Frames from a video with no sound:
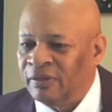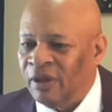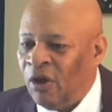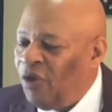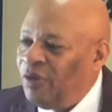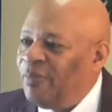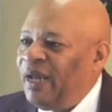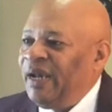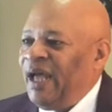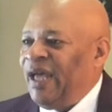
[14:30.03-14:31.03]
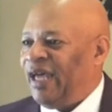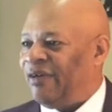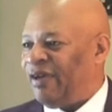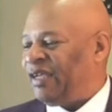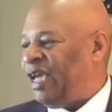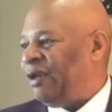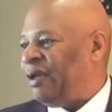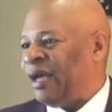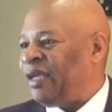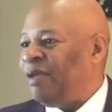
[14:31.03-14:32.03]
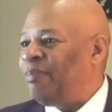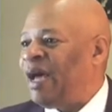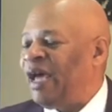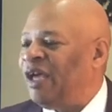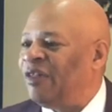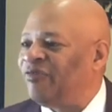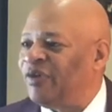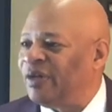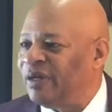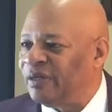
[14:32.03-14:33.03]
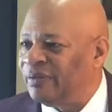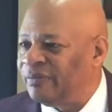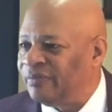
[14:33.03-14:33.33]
All the money I have, I can't, I can't buy help for her.